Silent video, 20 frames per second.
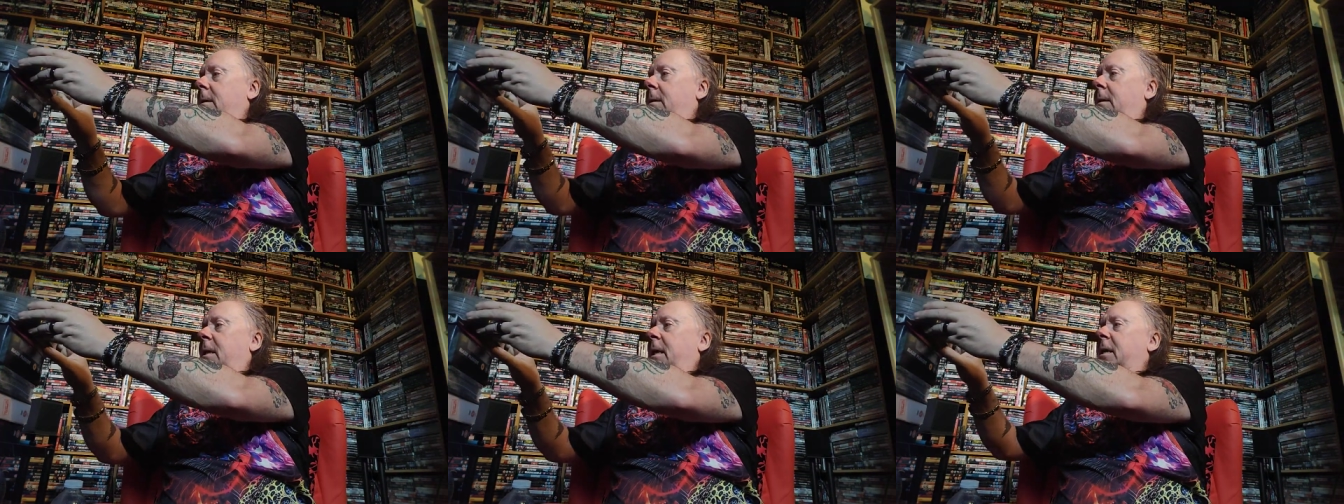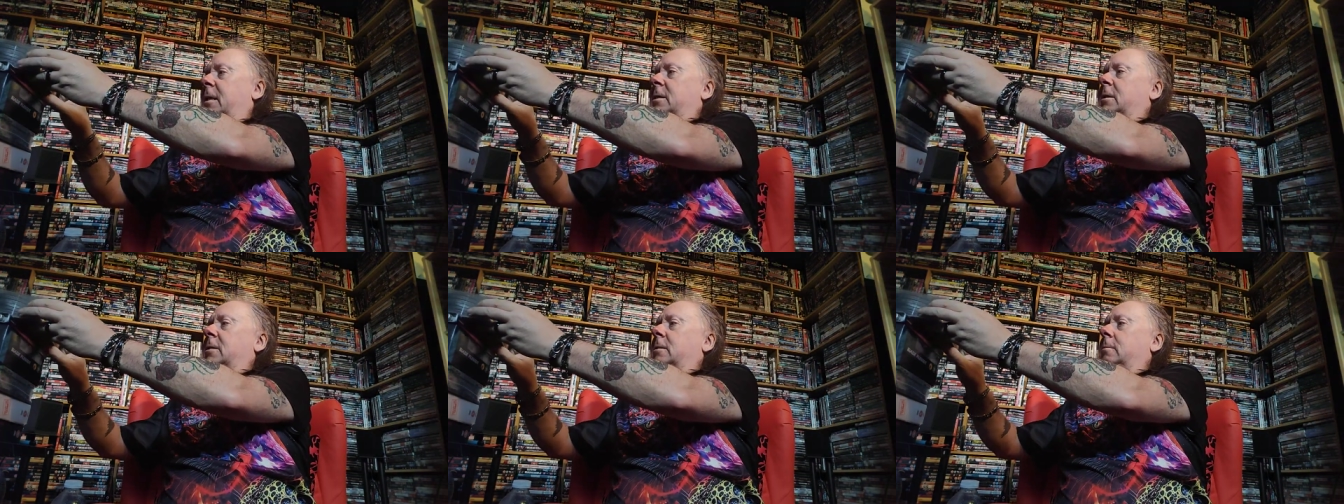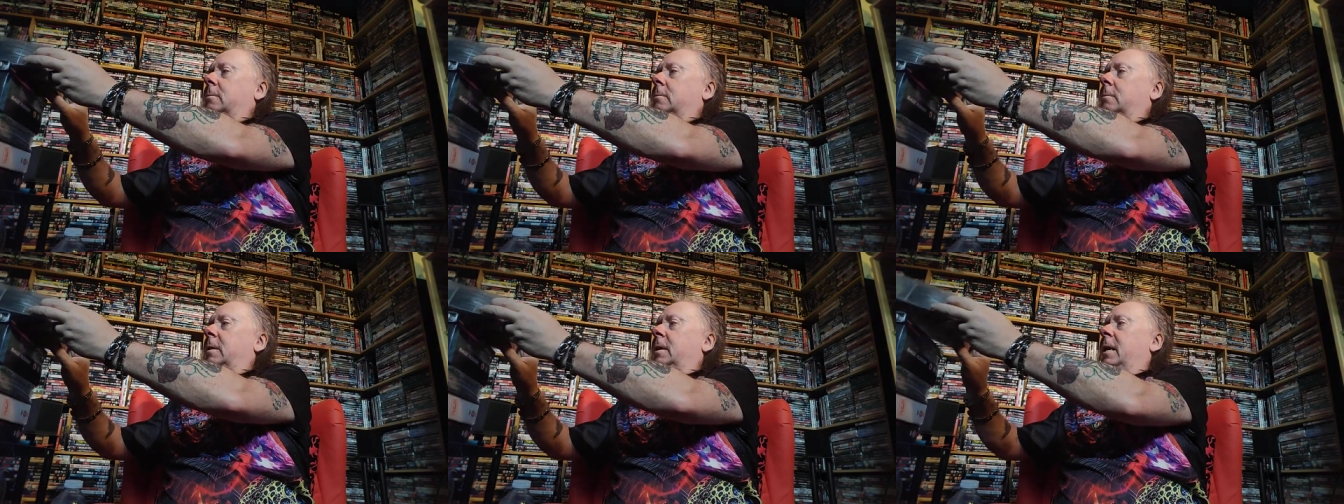Next
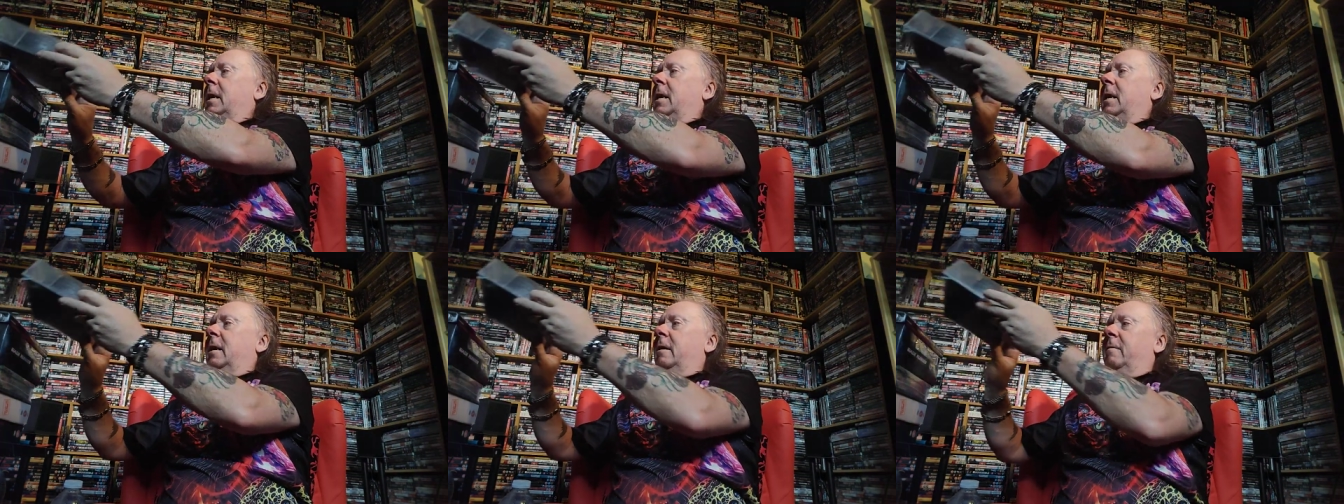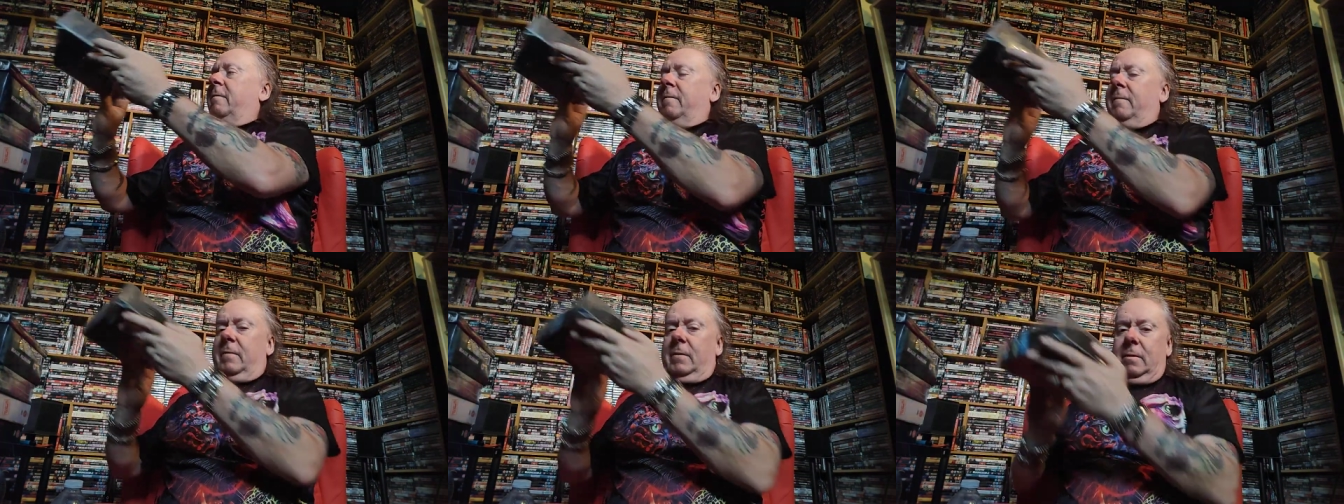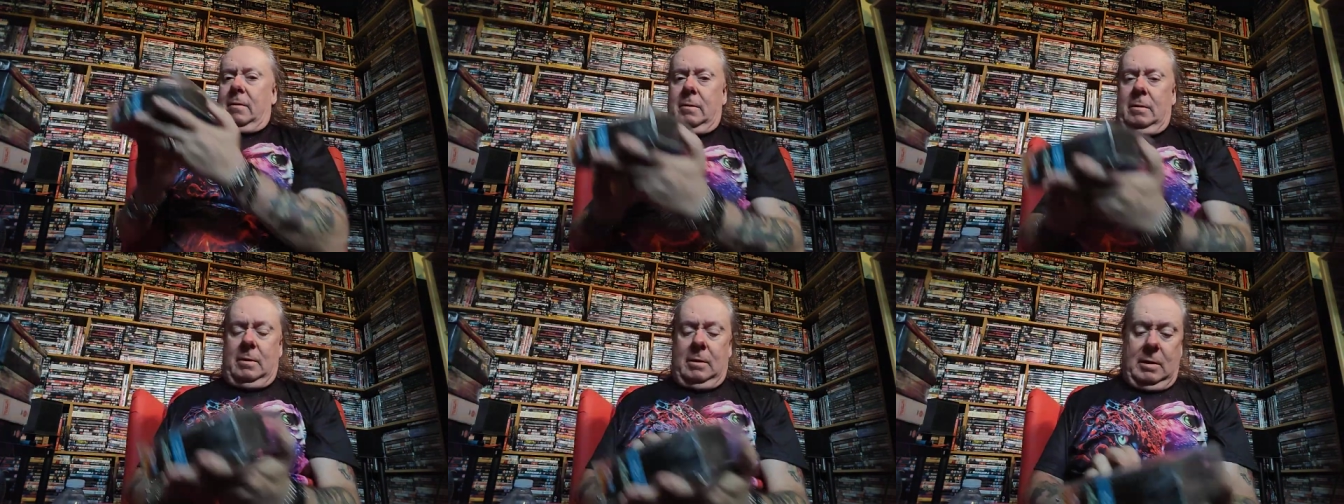we have
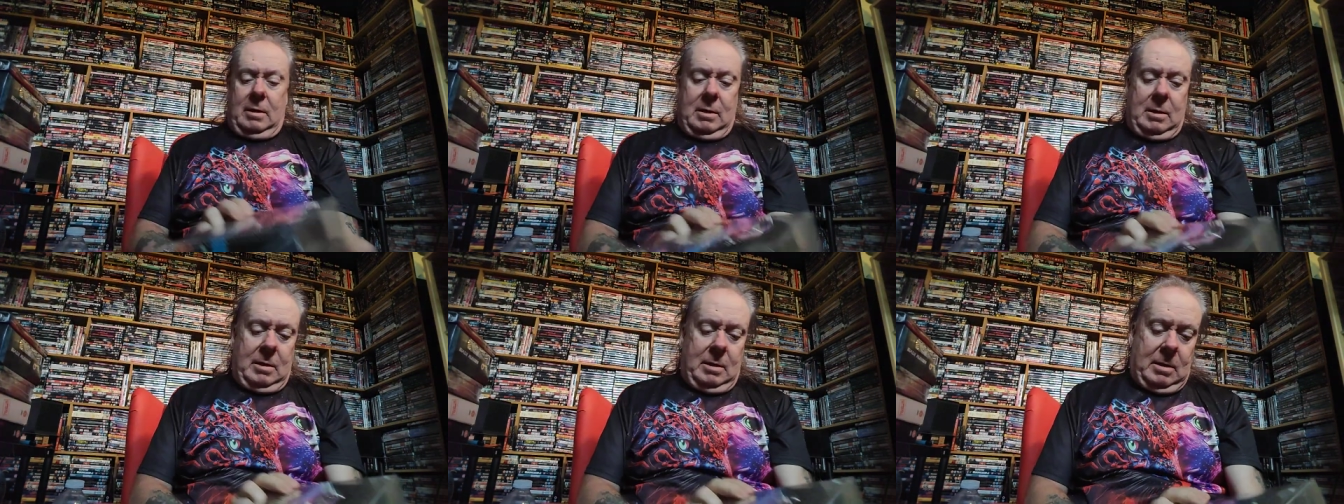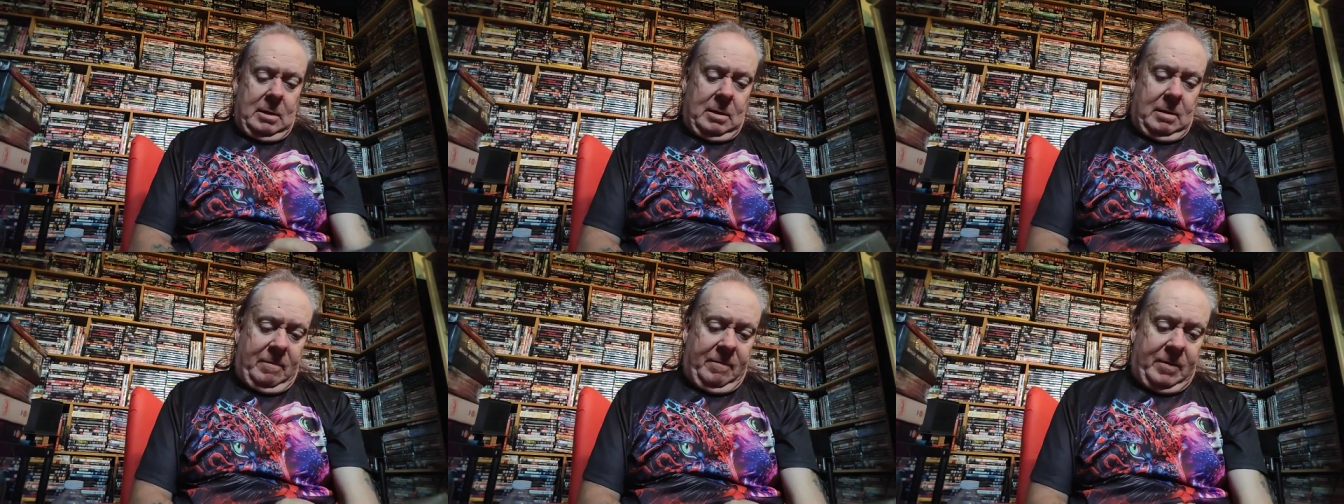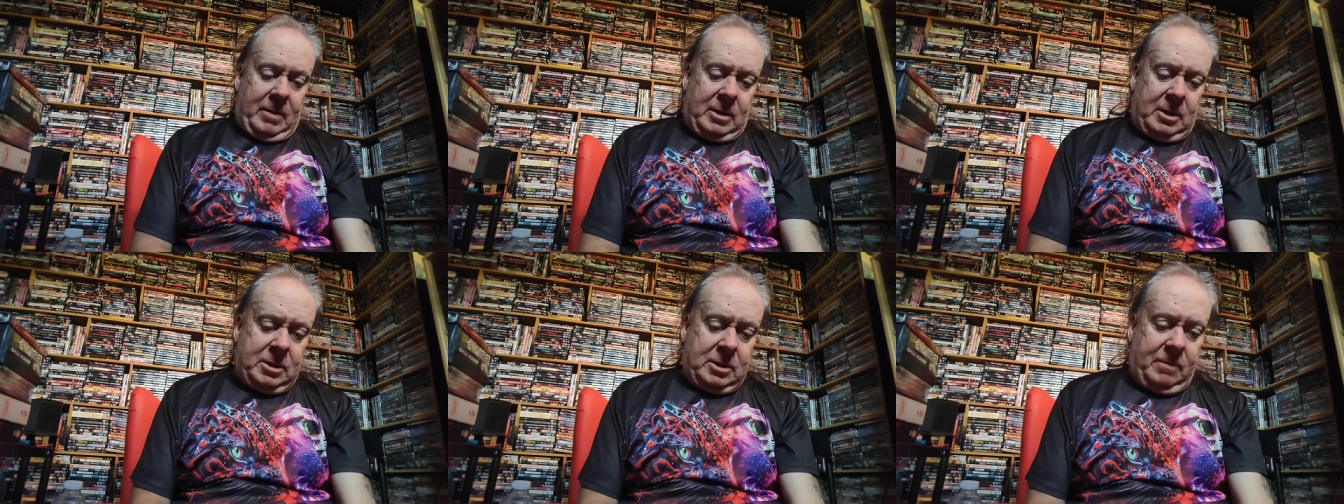
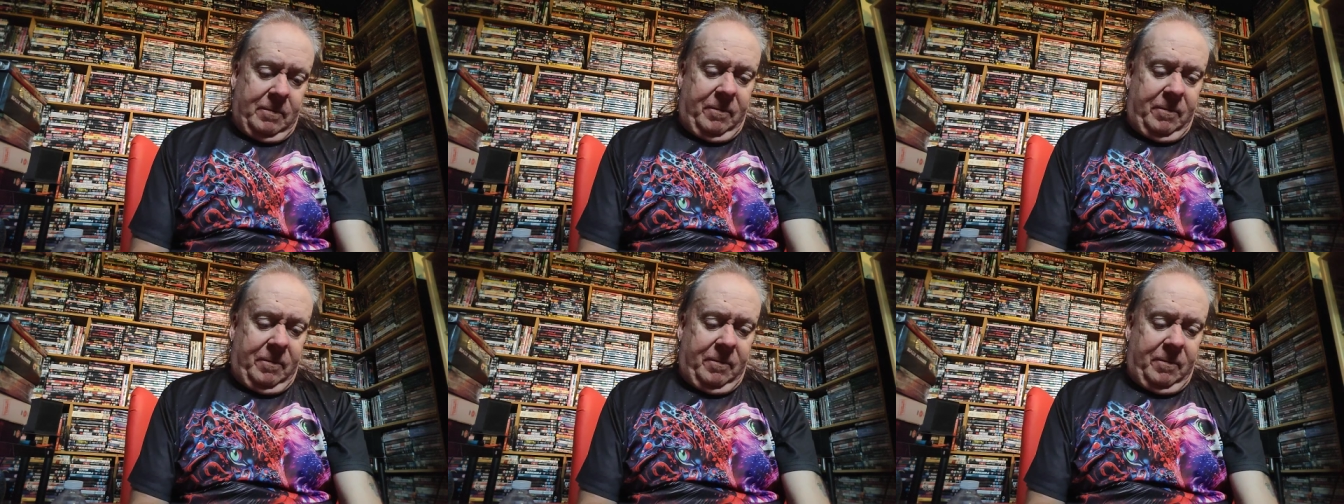Fast